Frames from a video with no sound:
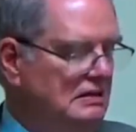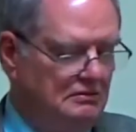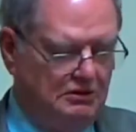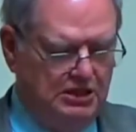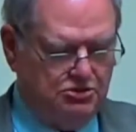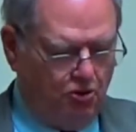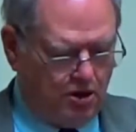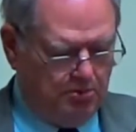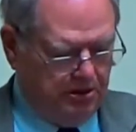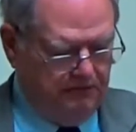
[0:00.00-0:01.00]
These
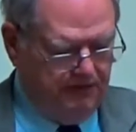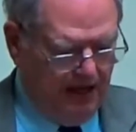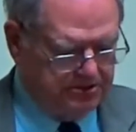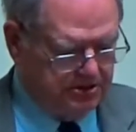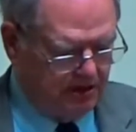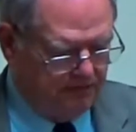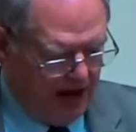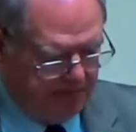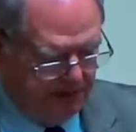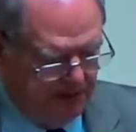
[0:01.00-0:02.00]
horrible events that have
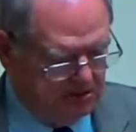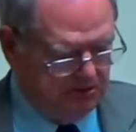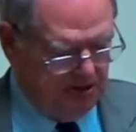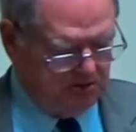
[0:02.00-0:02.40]
happened this